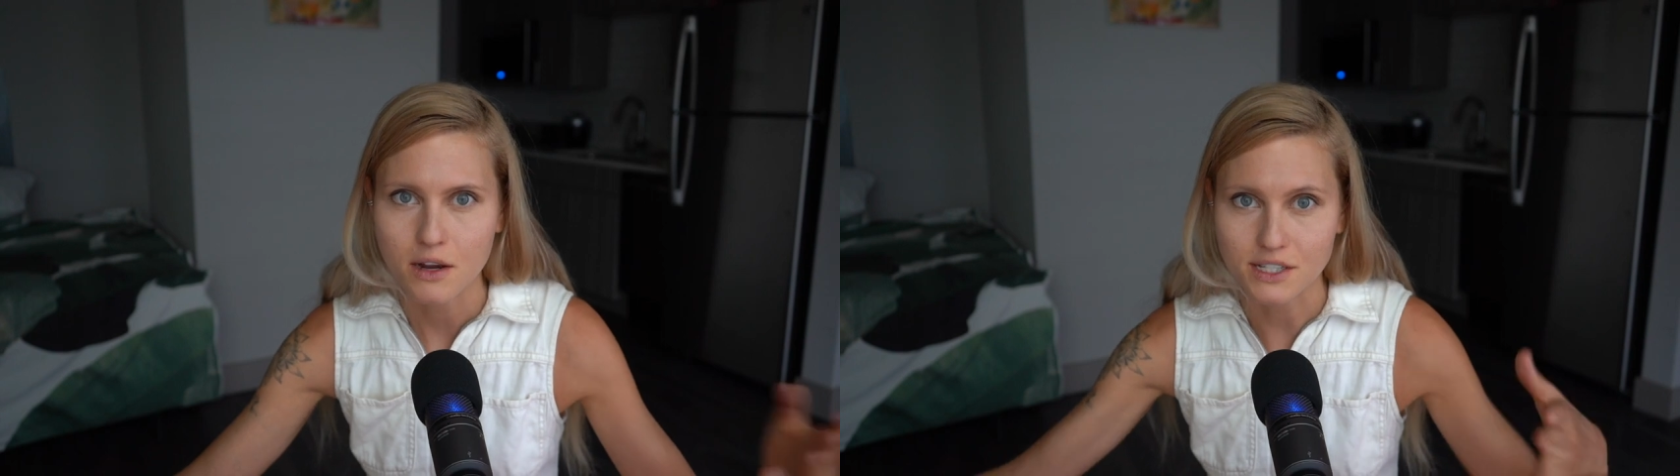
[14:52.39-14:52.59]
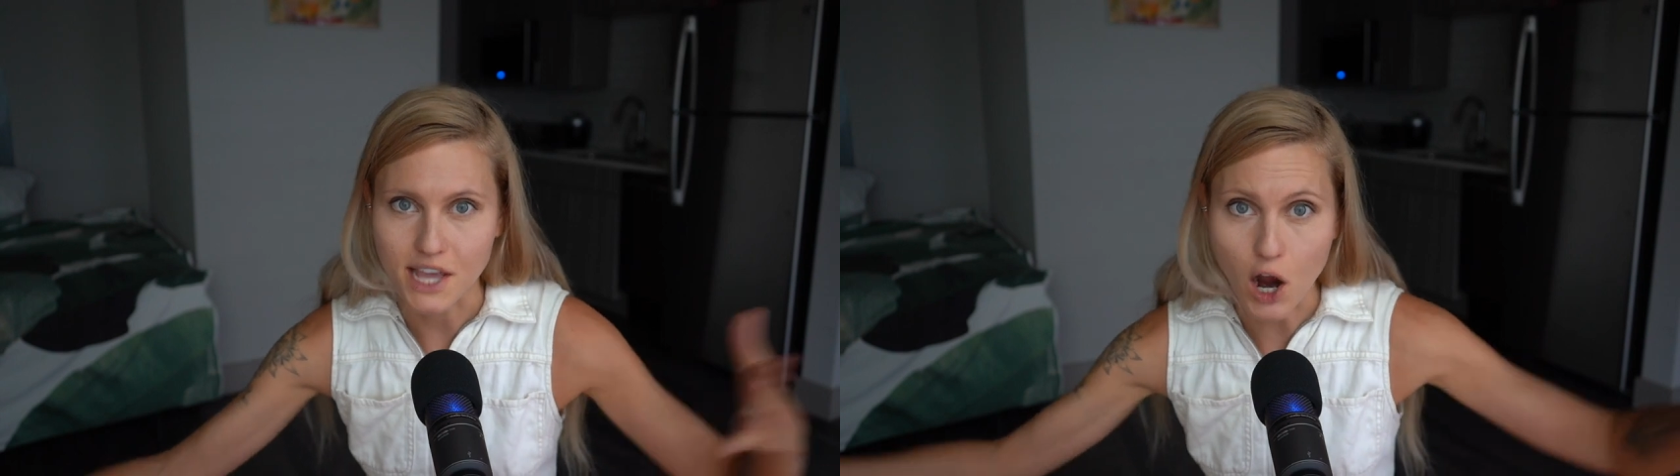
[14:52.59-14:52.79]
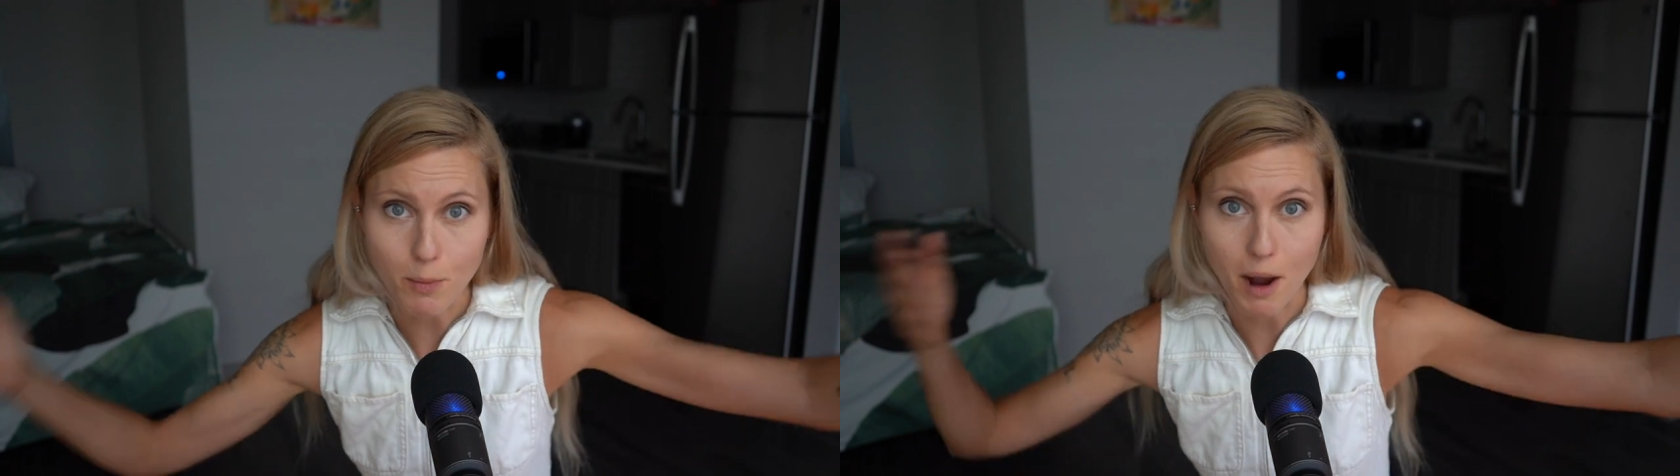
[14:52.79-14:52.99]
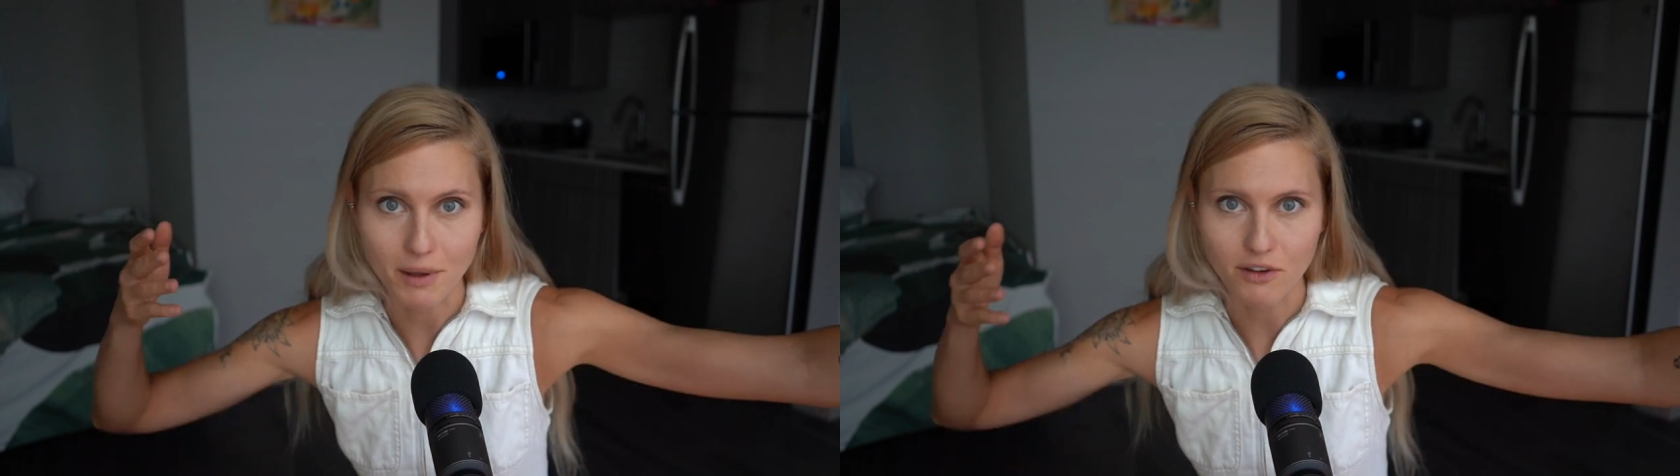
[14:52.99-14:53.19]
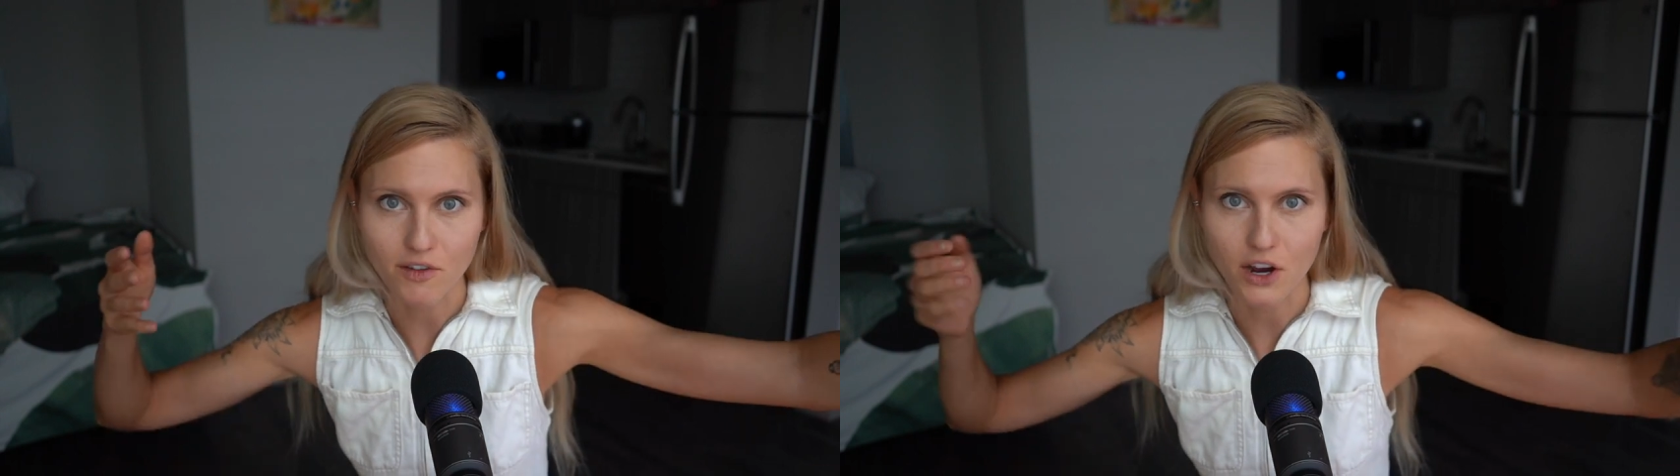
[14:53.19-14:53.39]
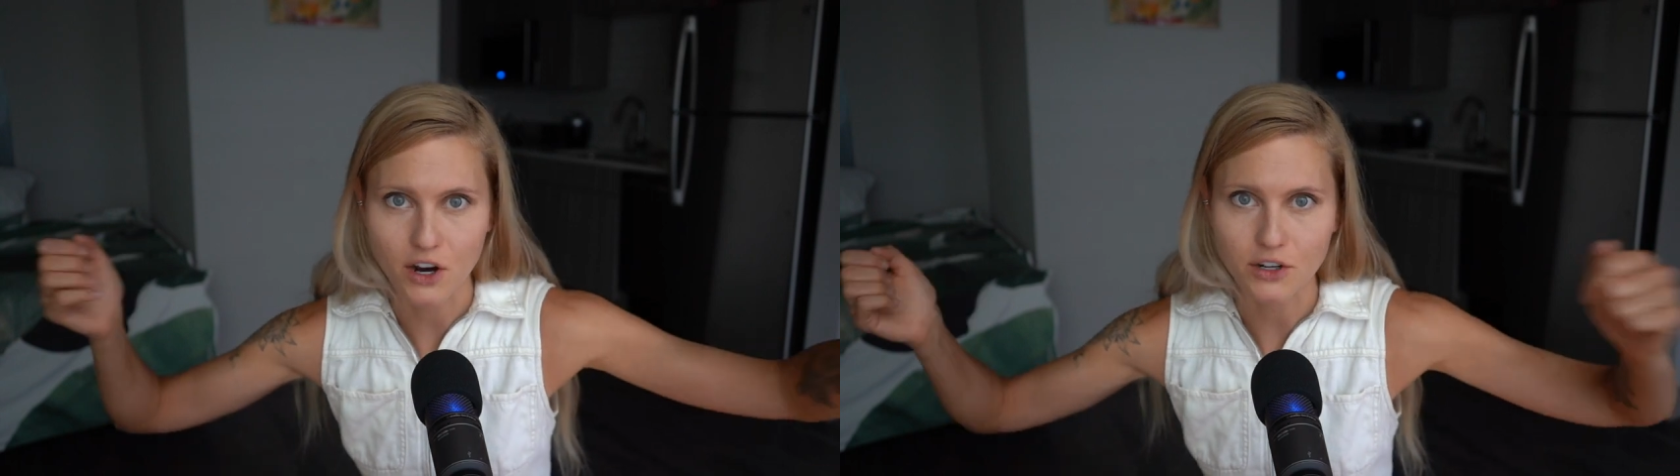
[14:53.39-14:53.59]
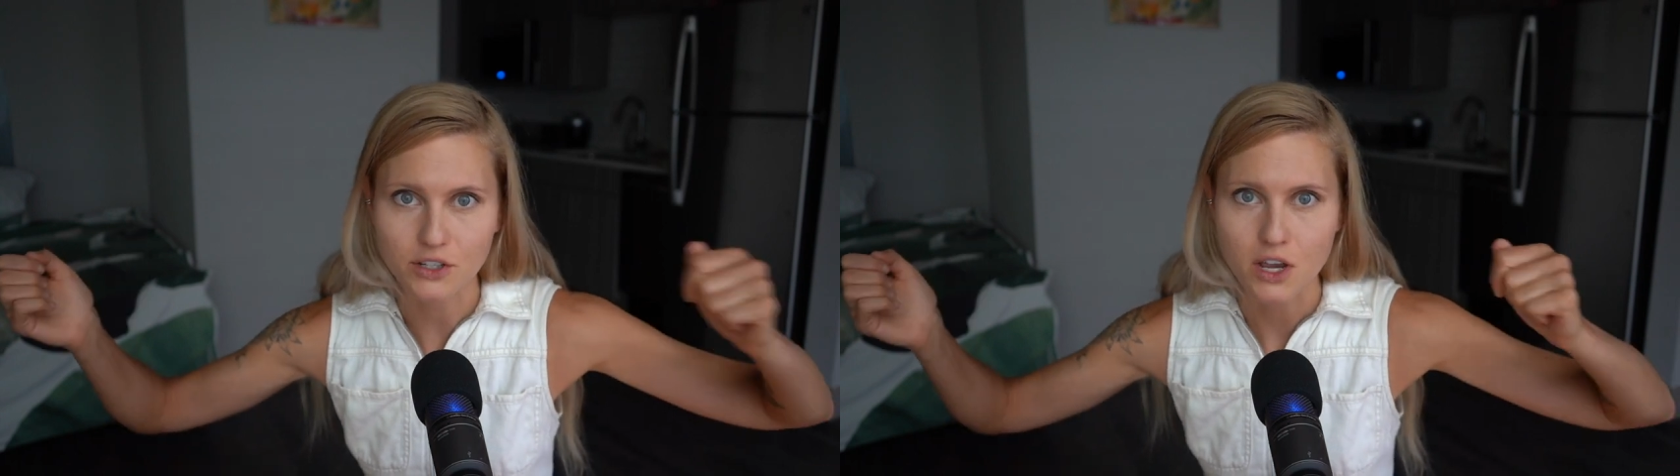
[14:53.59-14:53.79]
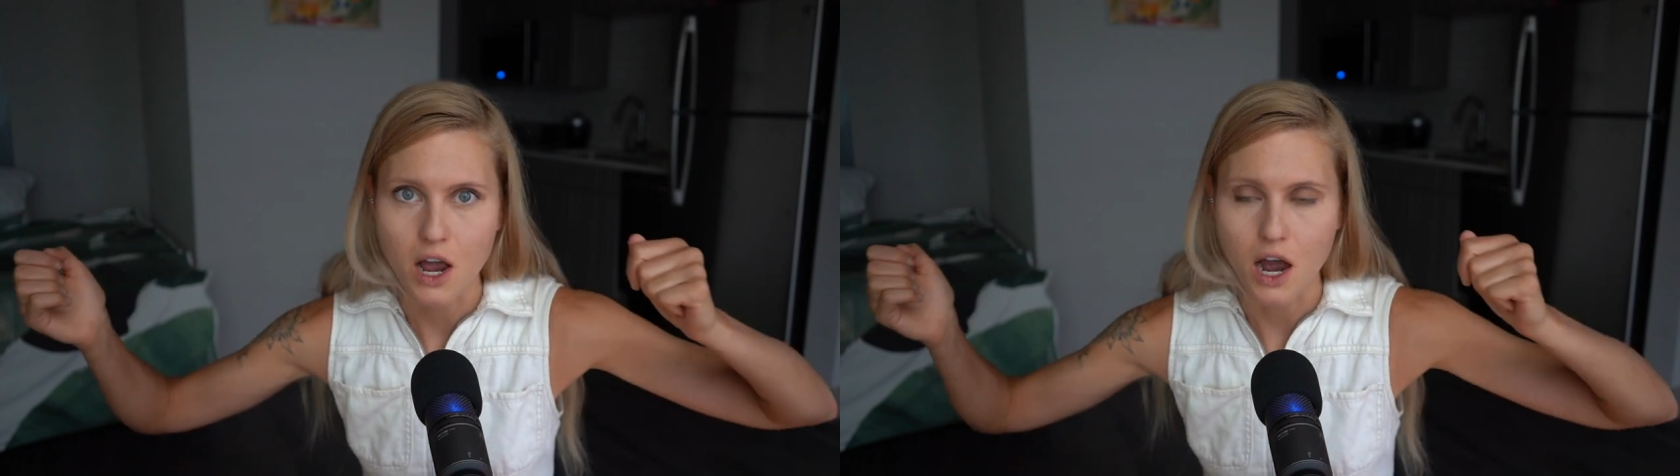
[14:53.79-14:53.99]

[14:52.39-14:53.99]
because they are public figures,